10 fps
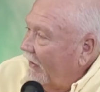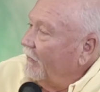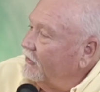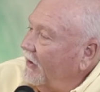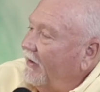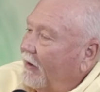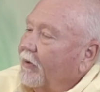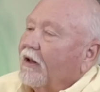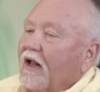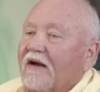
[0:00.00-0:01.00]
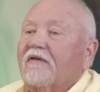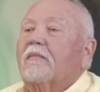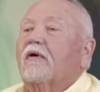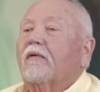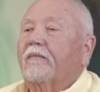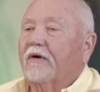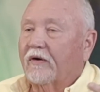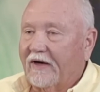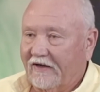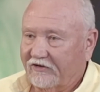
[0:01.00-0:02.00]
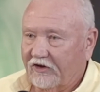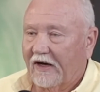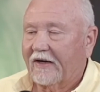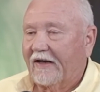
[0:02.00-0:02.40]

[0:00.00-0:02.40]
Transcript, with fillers: I'm saying that, but a lot of them are, are kind of stuck.